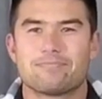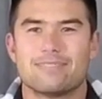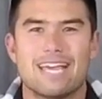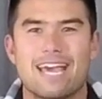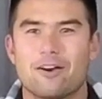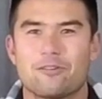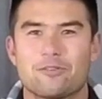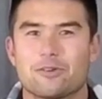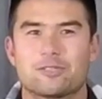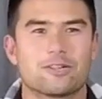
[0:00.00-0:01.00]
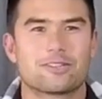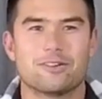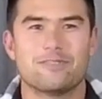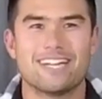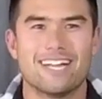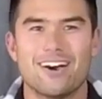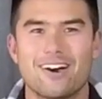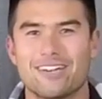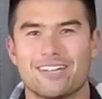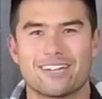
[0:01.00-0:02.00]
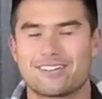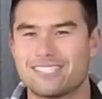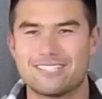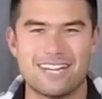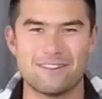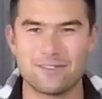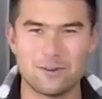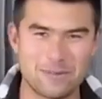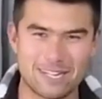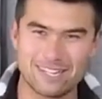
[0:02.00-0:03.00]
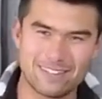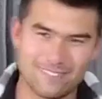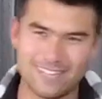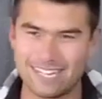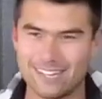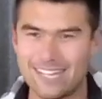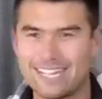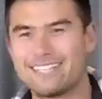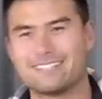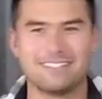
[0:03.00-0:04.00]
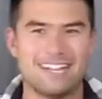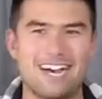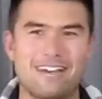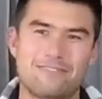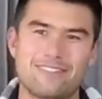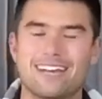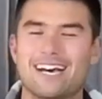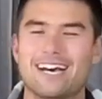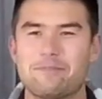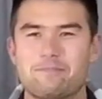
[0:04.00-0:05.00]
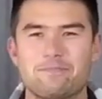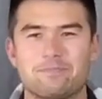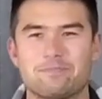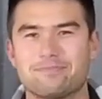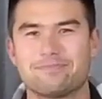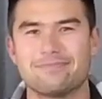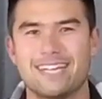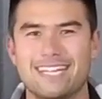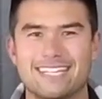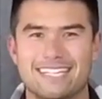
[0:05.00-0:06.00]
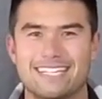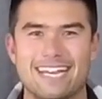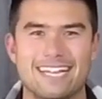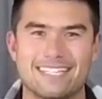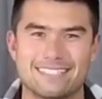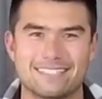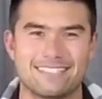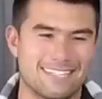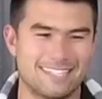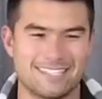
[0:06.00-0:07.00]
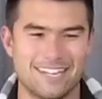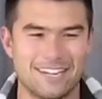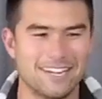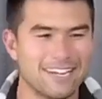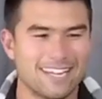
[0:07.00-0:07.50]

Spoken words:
yeah, or if you want to talk through a video or you got questions about filming, videoing, life, anything, yeah, let us know.